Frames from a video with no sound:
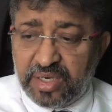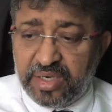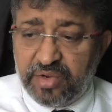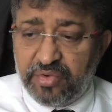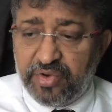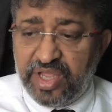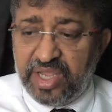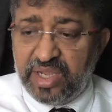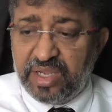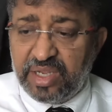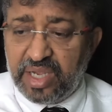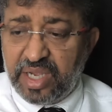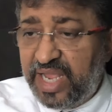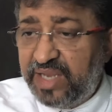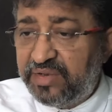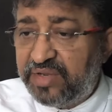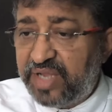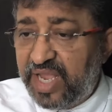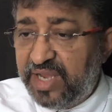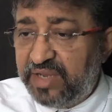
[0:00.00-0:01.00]
During
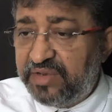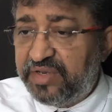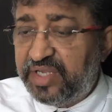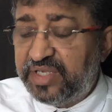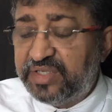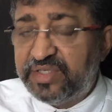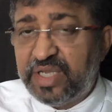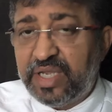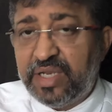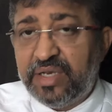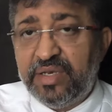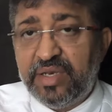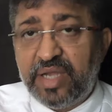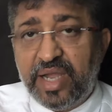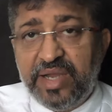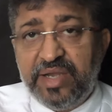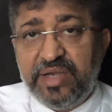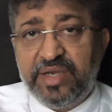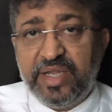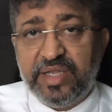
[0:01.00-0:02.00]
late 80s and
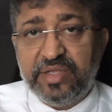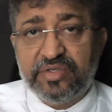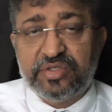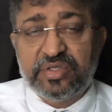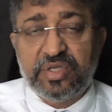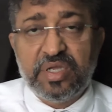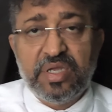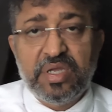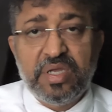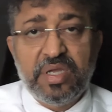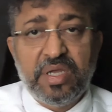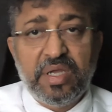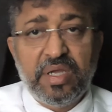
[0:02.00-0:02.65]
90s,